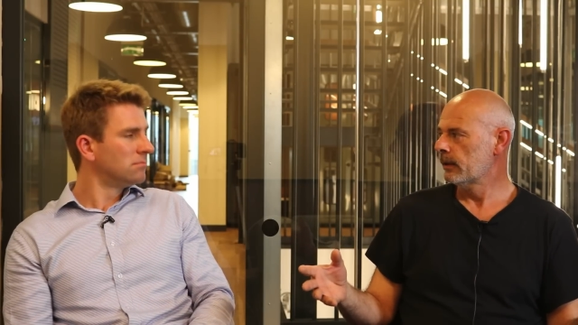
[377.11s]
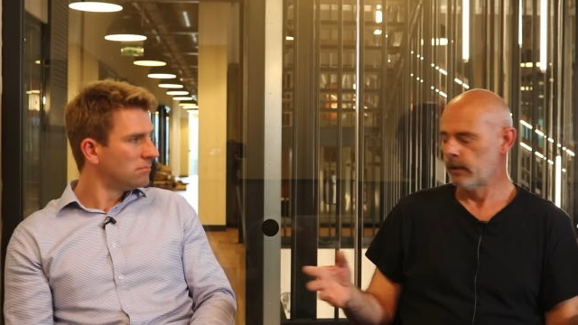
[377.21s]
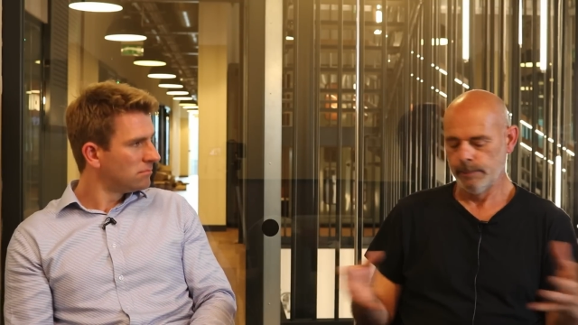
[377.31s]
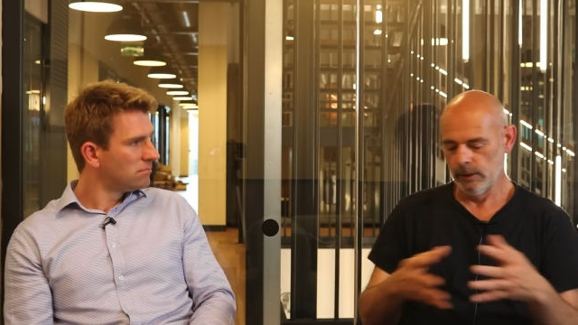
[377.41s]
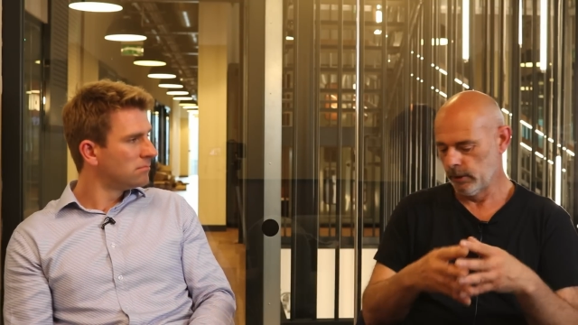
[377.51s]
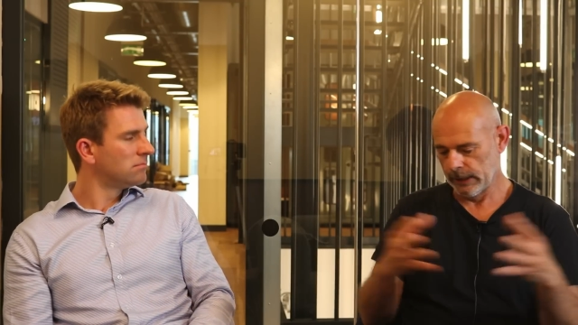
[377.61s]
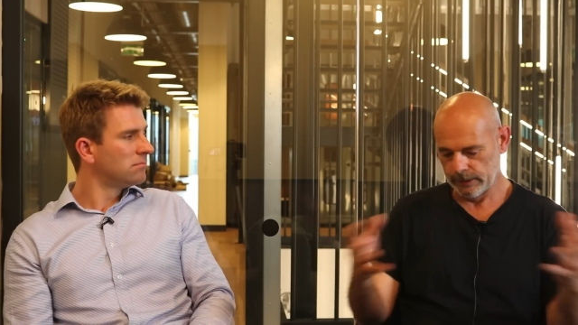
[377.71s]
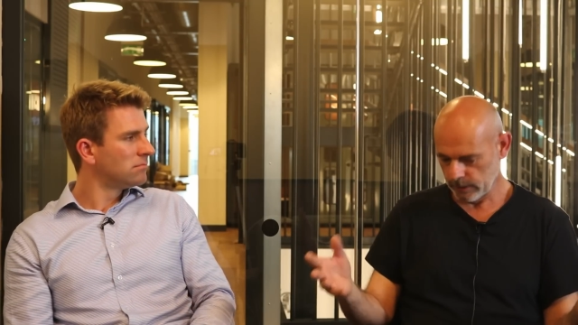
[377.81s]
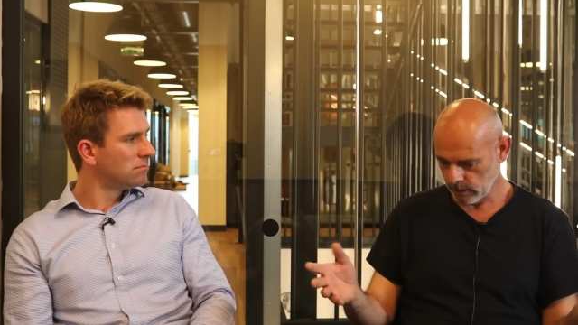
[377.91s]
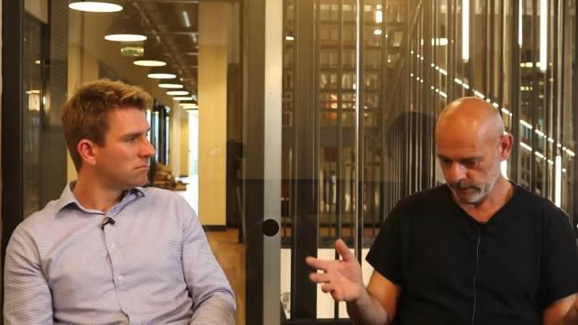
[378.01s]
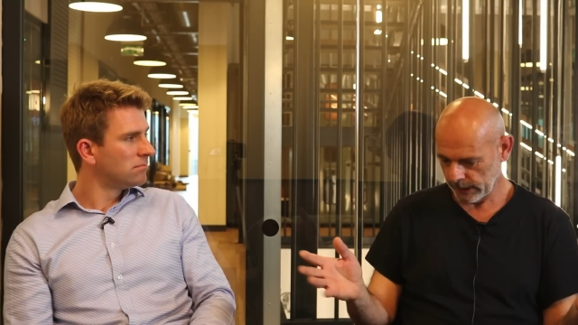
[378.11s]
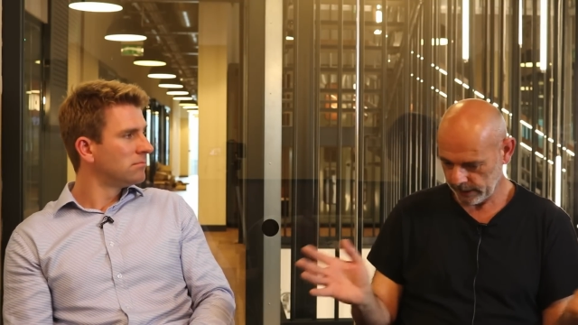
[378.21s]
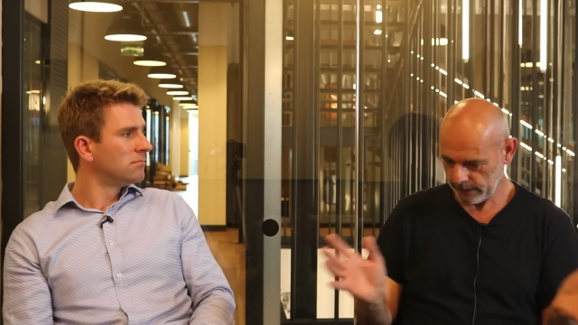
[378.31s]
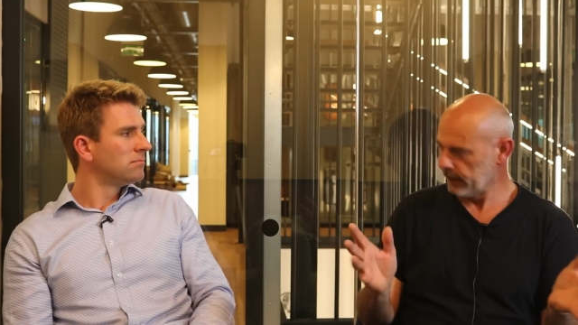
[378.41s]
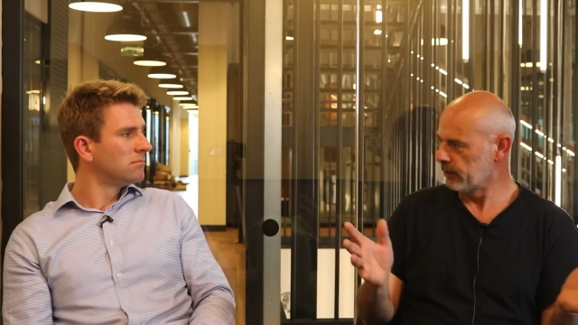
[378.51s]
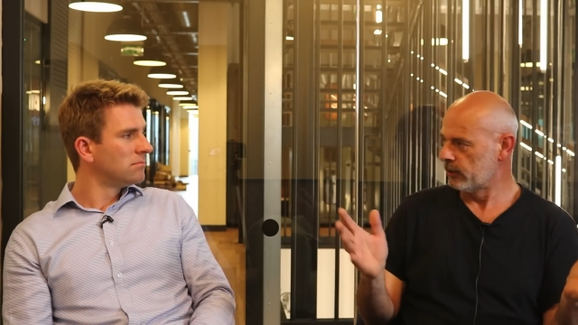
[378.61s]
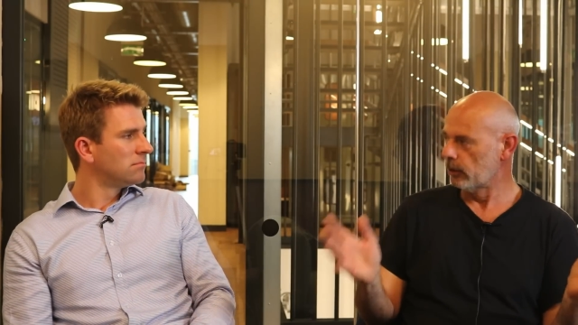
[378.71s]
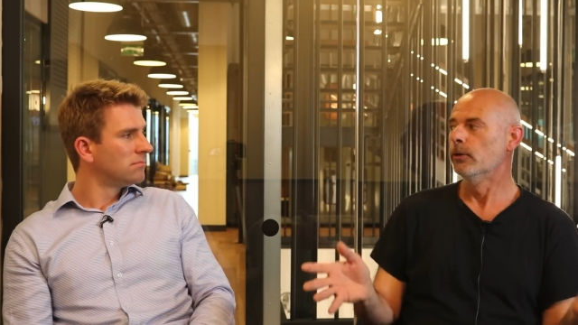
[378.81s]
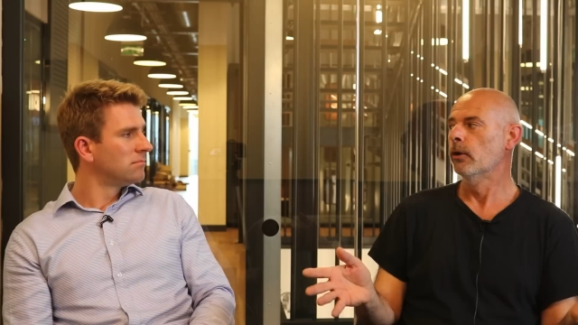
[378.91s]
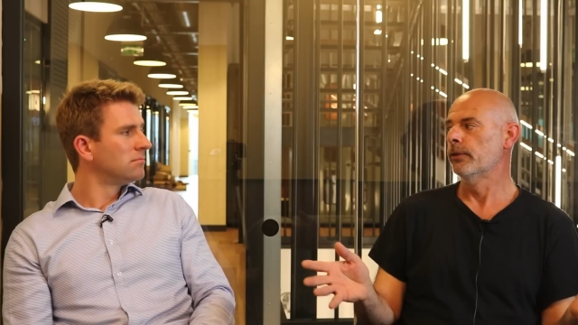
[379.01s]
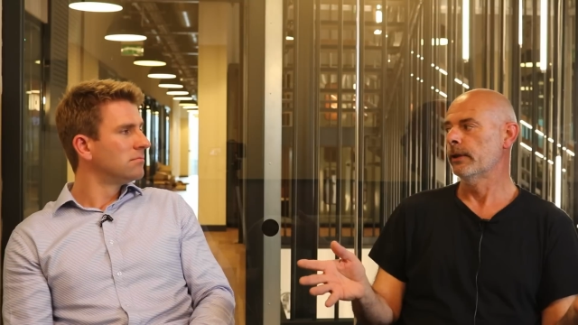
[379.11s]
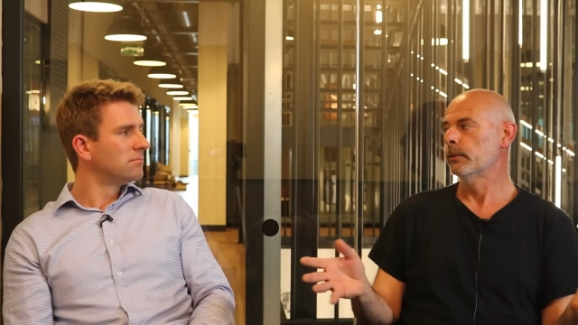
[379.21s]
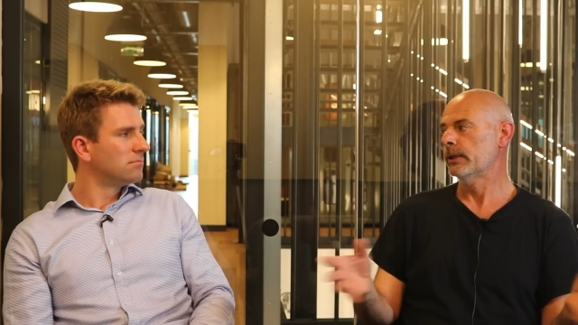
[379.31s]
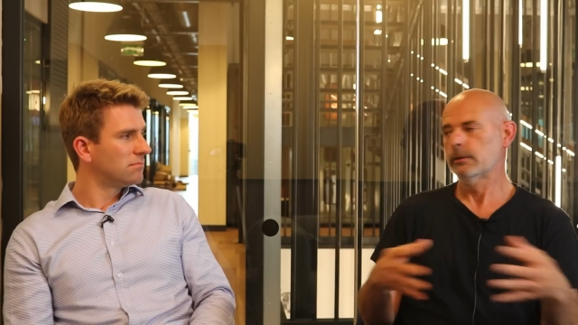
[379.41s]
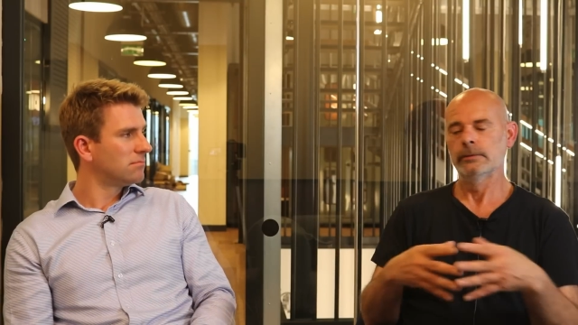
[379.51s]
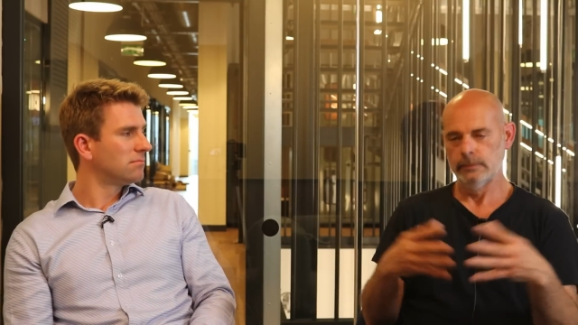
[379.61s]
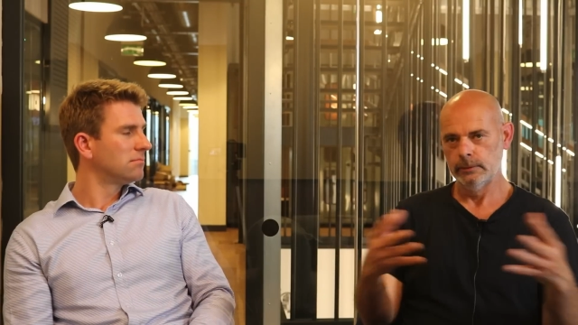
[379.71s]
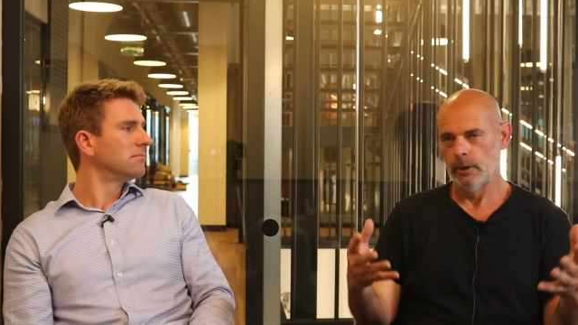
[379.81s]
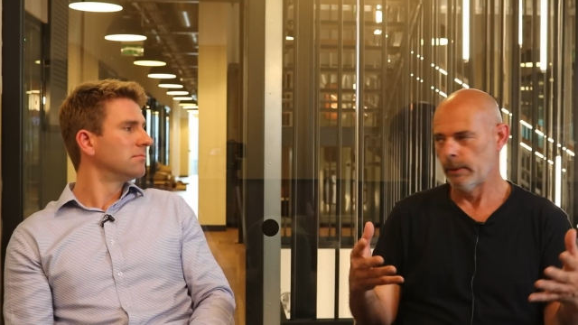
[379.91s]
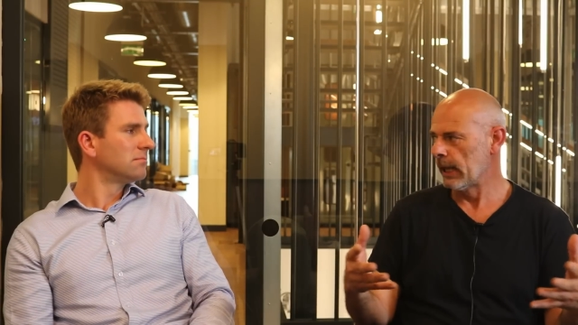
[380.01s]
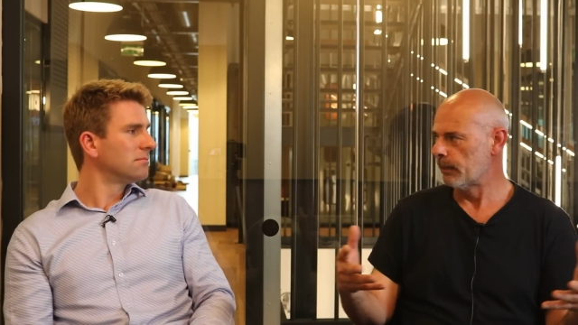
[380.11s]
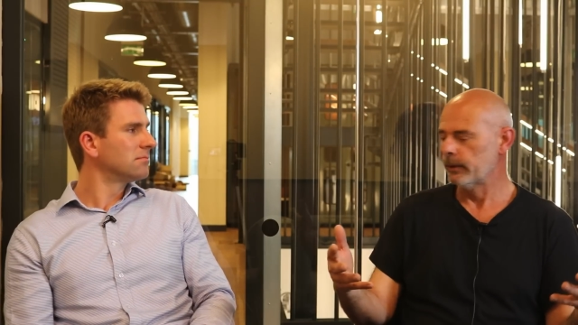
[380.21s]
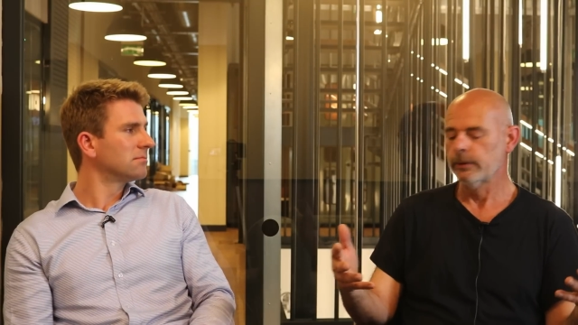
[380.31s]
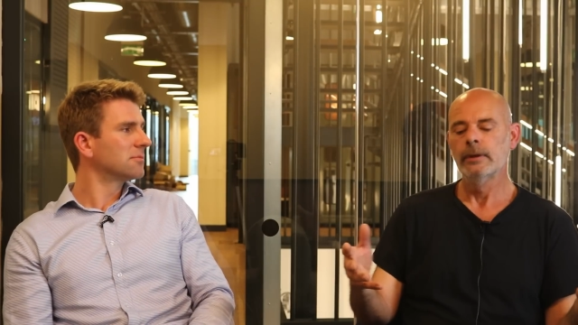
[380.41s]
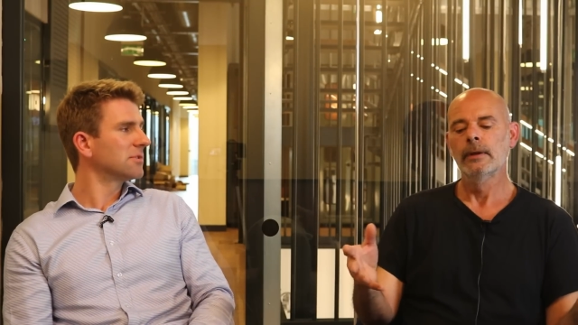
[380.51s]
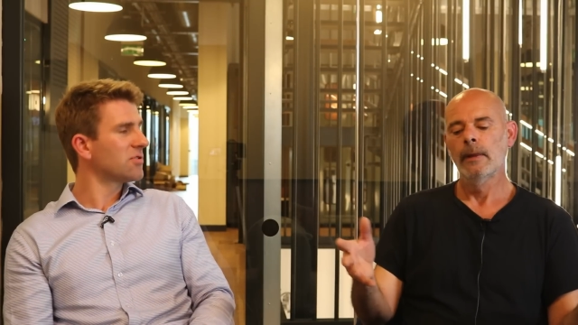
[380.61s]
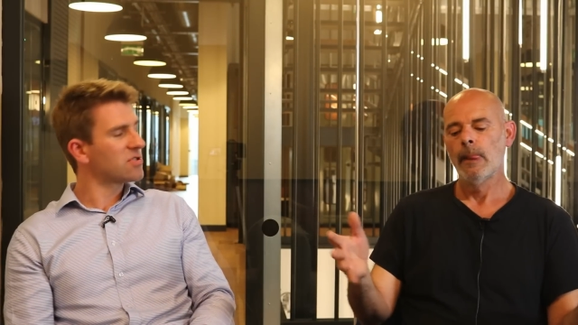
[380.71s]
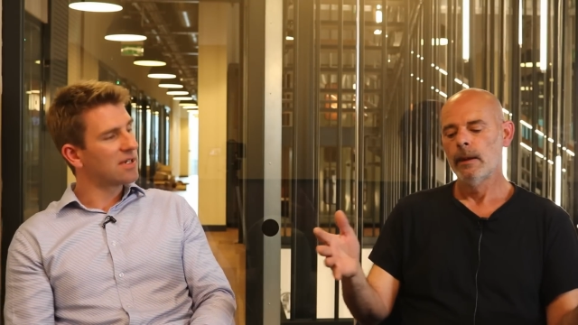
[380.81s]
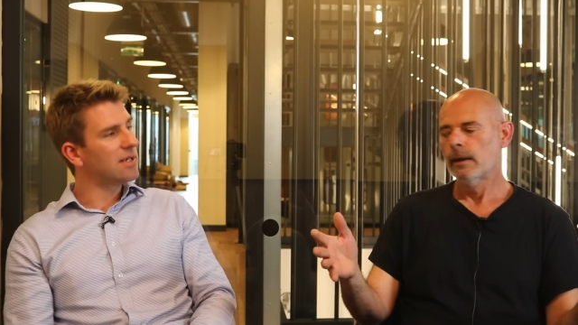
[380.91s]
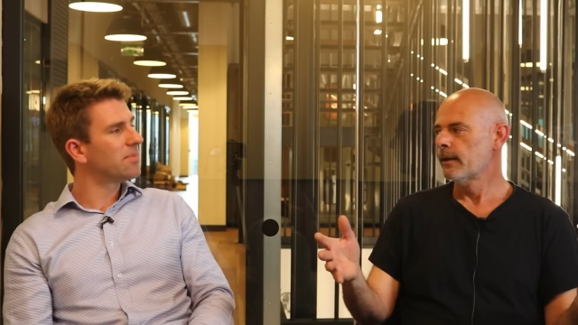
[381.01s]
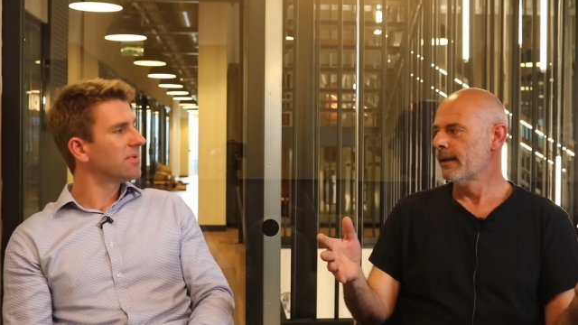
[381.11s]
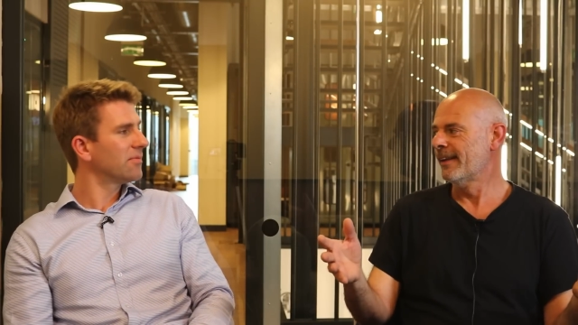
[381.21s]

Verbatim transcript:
Speaker 1: You know, you've been looking at it all day, the thing's done nothing, which normally happens. You're asleep,